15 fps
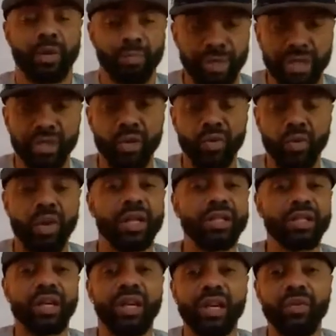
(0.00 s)
But the one
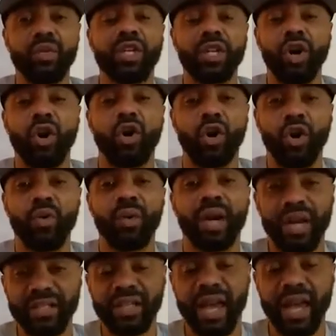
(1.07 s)
thing we
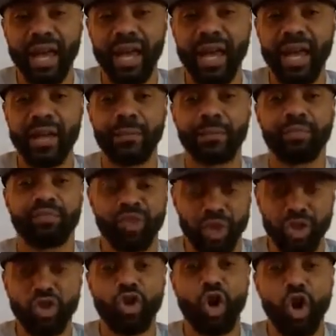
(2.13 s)
always had,
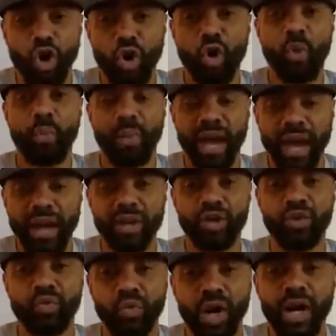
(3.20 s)
no
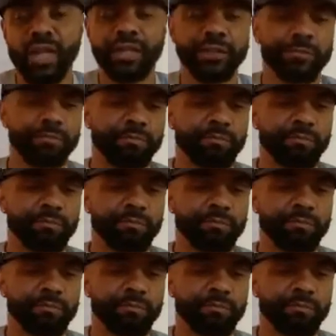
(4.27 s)
matter what,